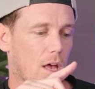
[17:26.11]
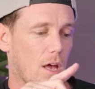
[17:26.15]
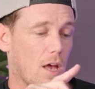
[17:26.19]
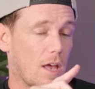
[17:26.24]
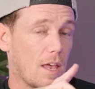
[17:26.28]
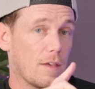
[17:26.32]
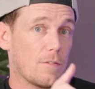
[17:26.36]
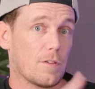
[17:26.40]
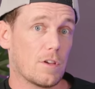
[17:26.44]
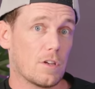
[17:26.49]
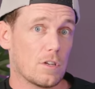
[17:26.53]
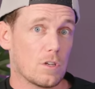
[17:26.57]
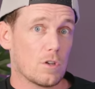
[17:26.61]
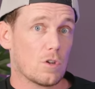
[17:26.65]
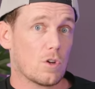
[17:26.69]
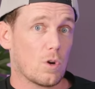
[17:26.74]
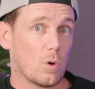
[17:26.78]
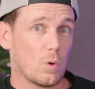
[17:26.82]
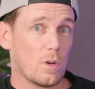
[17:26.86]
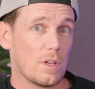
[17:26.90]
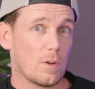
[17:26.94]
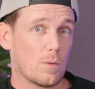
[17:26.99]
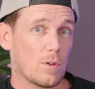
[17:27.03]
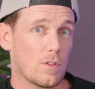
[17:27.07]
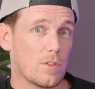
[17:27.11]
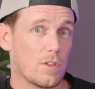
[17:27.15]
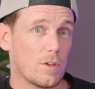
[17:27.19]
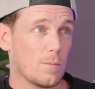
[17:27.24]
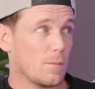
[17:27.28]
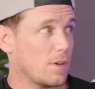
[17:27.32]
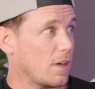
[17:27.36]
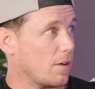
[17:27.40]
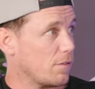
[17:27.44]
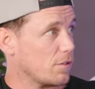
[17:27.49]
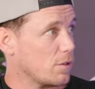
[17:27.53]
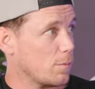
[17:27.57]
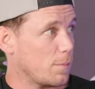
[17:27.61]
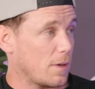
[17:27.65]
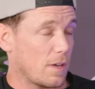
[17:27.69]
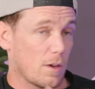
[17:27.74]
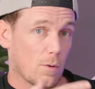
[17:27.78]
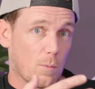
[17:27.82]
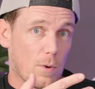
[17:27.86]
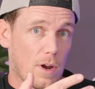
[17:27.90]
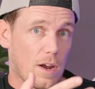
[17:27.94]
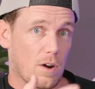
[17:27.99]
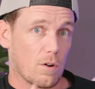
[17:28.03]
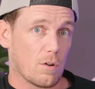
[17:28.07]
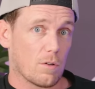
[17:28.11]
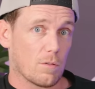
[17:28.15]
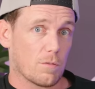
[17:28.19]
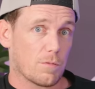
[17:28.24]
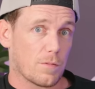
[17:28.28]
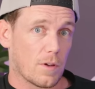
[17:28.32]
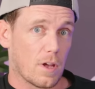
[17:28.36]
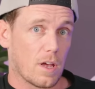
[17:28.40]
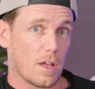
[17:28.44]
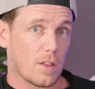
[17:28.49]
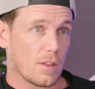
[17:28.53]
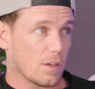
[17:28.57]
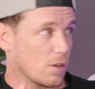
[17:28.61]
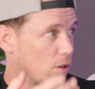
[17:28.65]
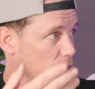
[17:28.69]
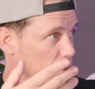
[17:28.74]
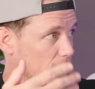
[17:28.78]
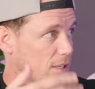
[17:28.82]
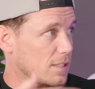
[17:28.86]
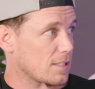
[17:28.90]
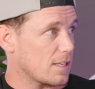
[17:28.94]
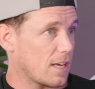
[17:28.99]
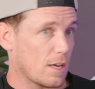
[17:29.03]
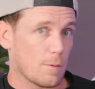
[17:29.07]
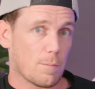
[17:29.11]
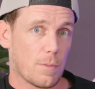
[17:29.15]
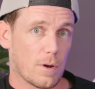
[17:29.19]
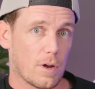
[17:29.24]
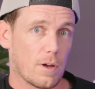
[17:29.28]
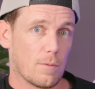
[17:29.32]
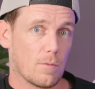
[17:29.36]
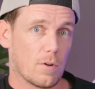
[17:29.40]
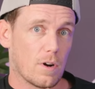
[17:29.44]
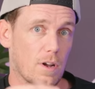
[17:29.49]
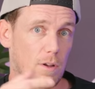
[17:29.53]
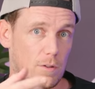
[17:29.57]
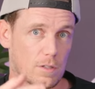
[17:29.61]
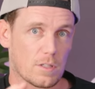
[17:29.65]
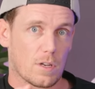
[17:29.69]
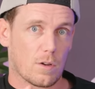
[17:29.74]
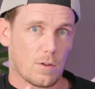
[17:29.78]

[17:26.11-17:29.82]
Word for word: Uh, if you're going to do cooling with them, you have to be aware of uh, the condensate pipe, right?